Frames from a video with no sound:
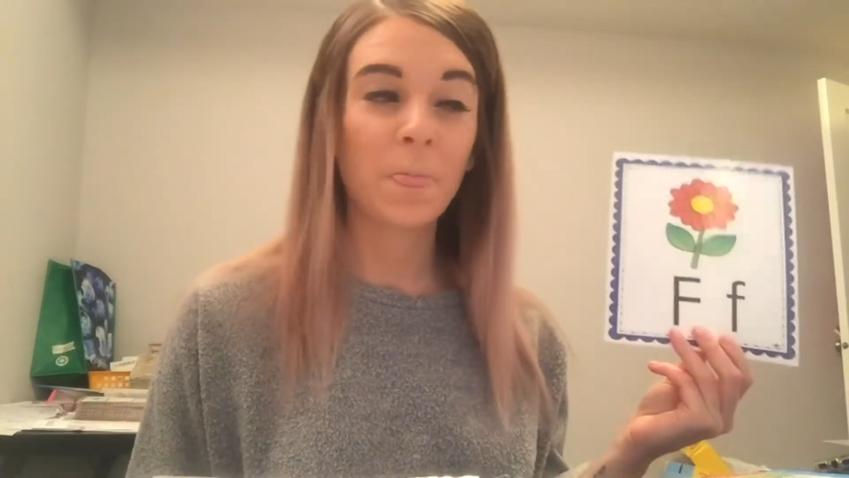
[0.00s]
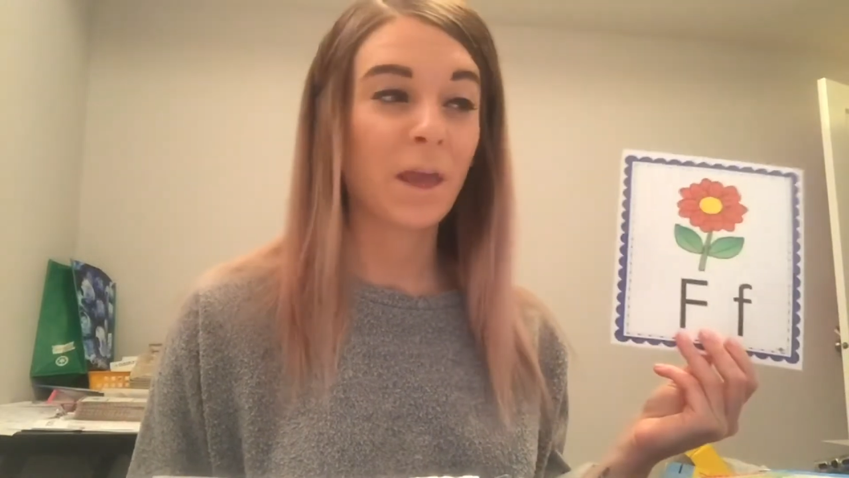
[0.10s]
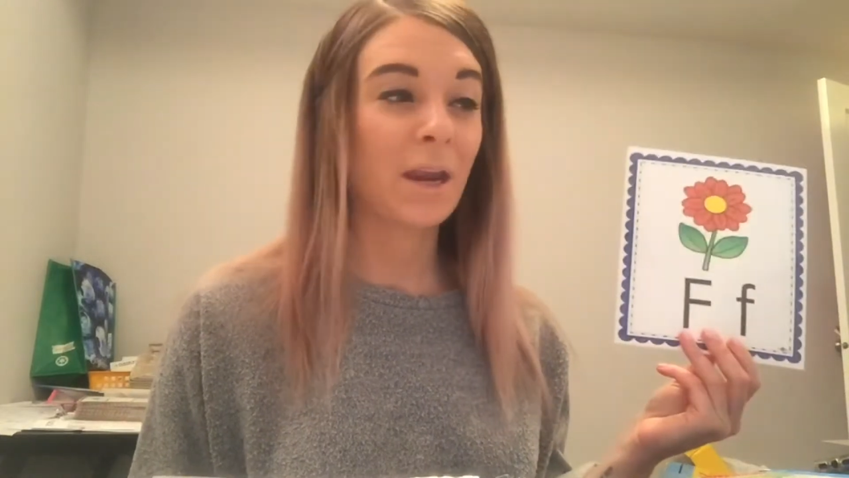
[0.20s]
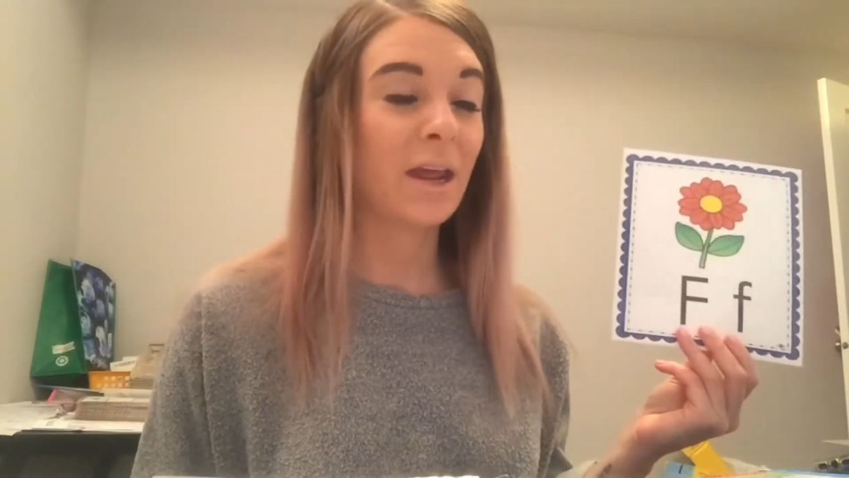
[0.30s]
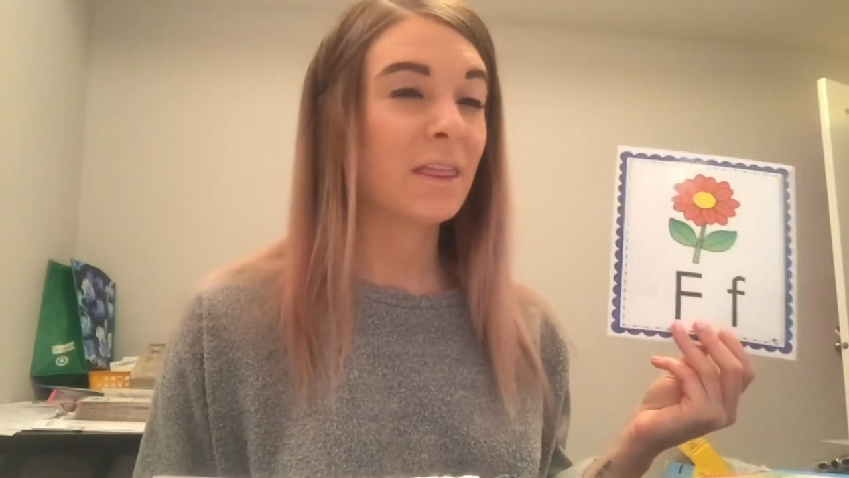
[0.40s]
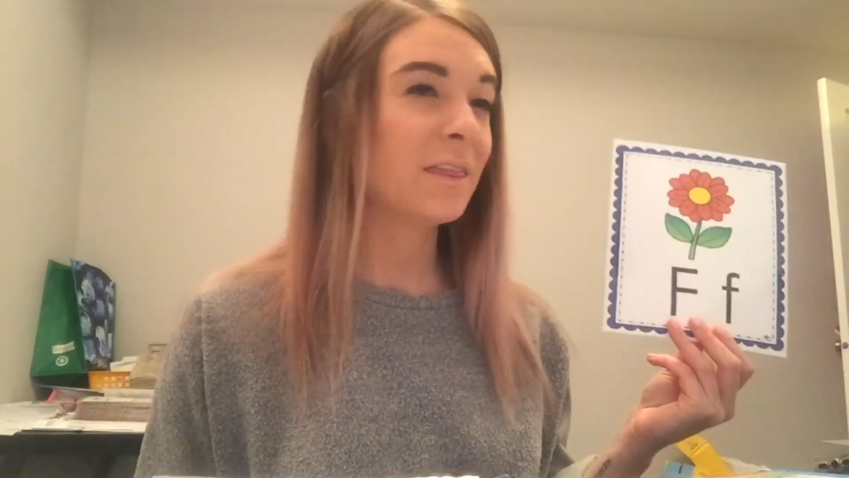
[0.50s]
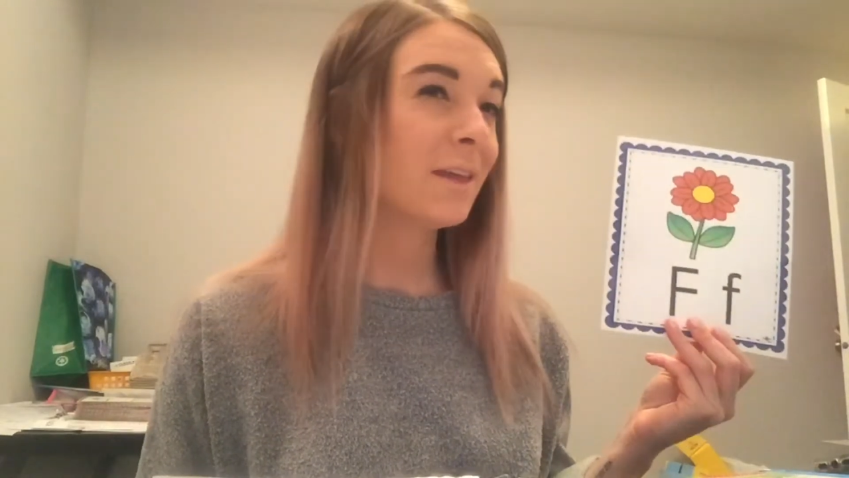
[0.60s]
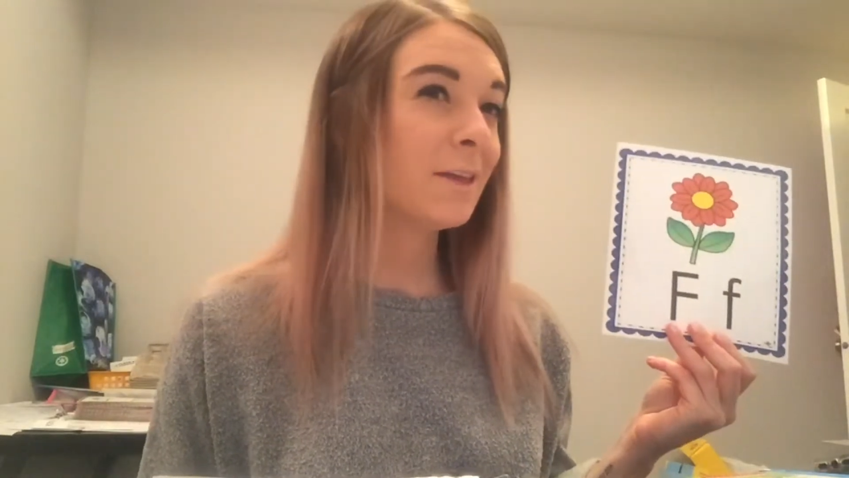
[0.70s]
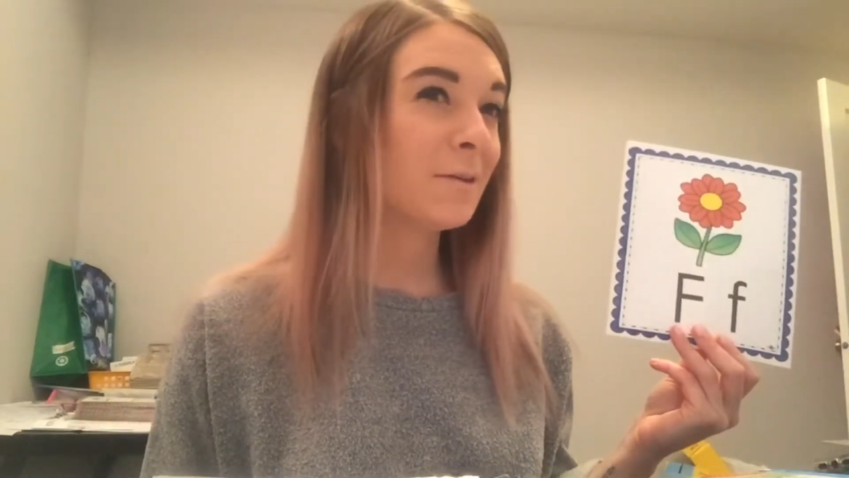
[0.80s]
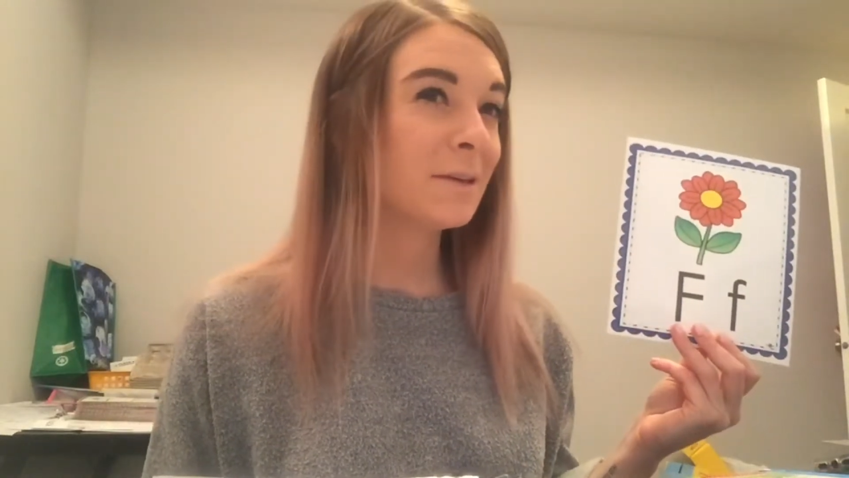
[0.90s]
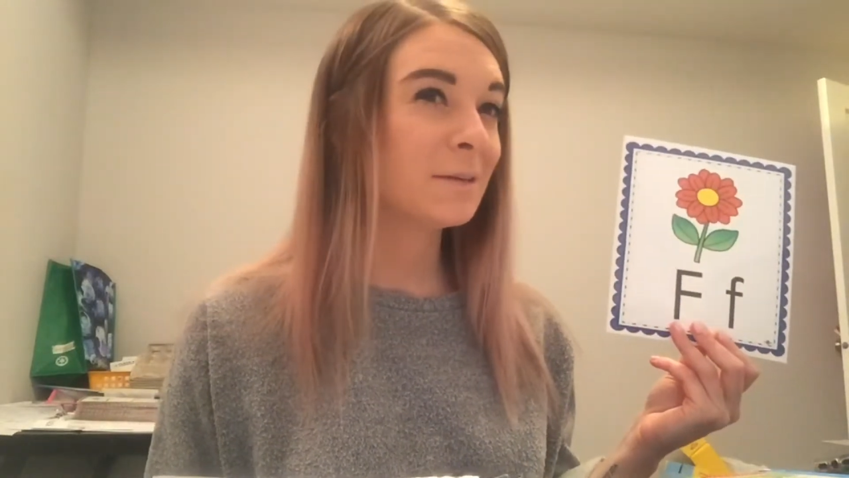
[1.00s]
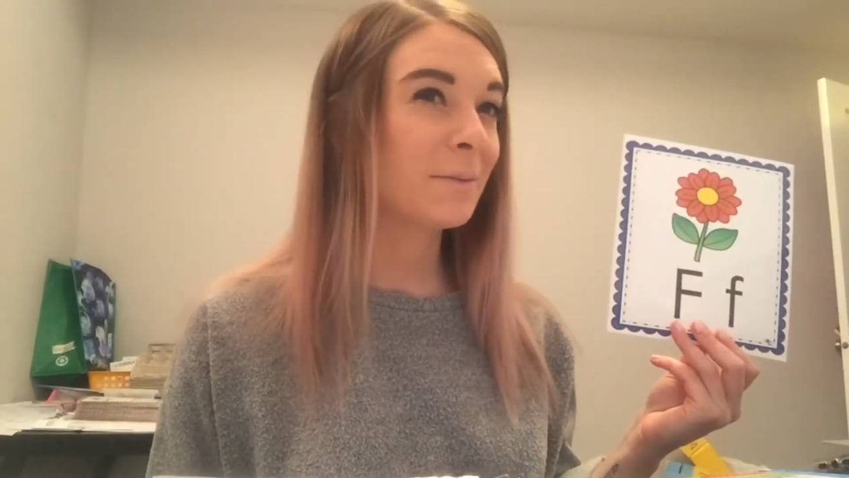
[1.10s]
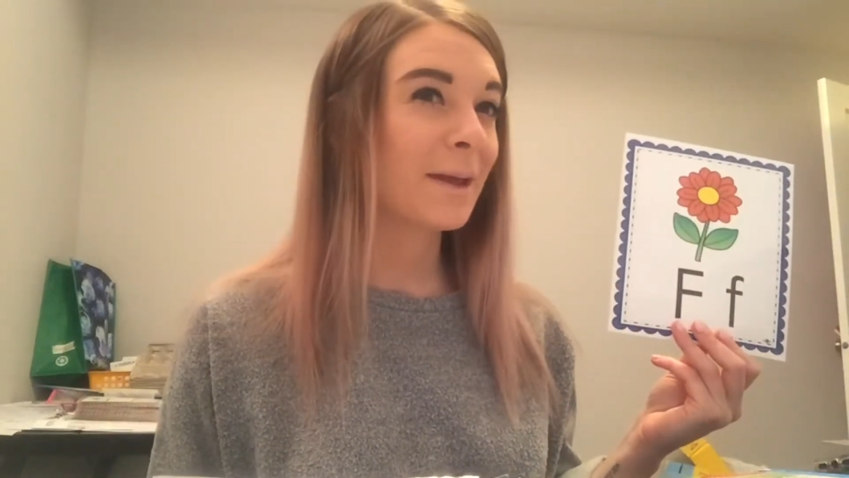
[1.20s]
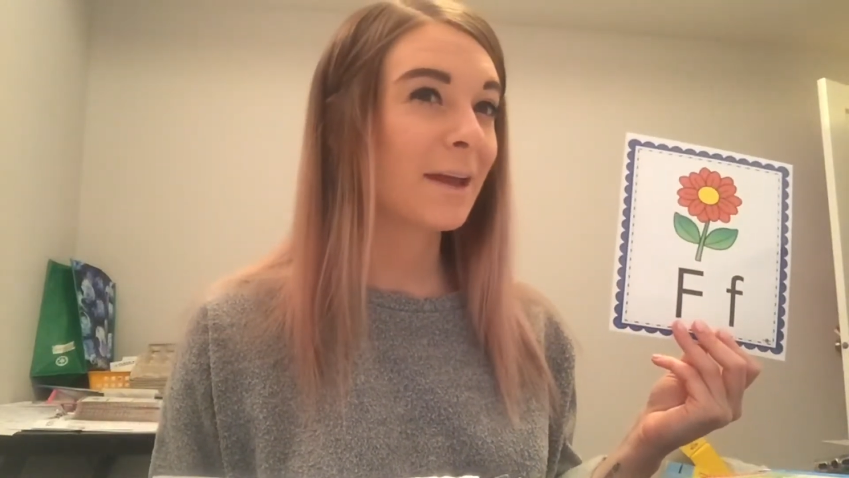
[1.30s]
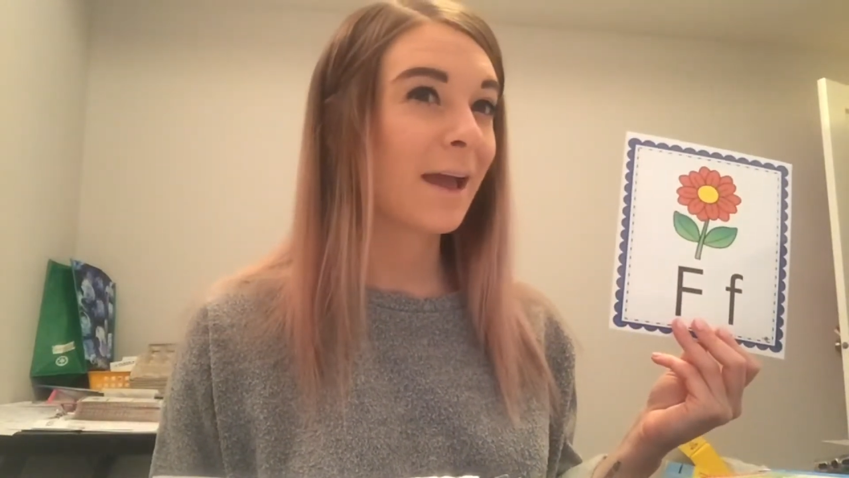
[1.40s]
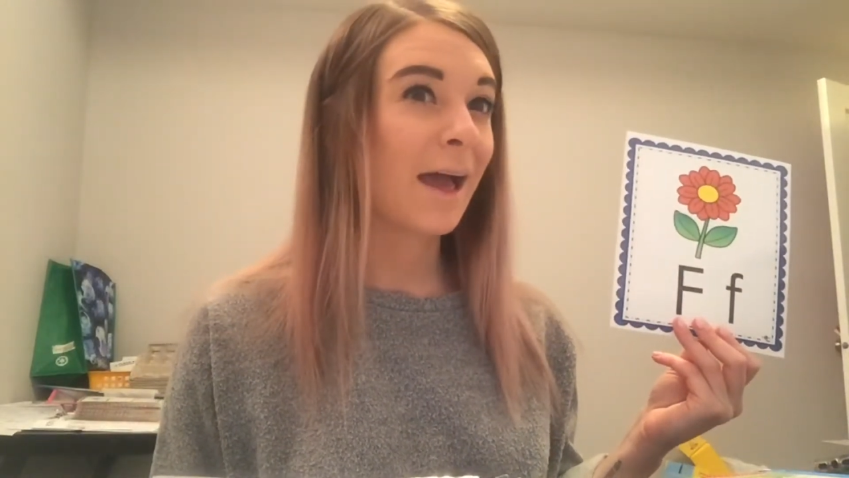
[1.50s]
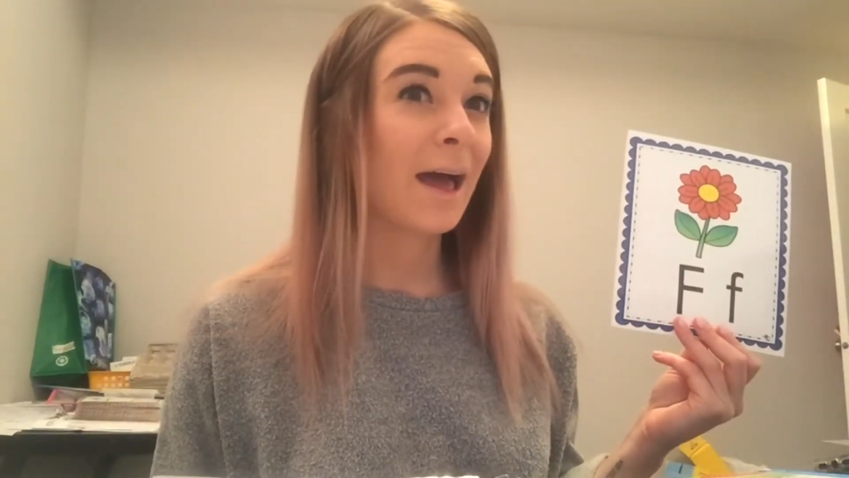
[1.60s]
and I think you get to make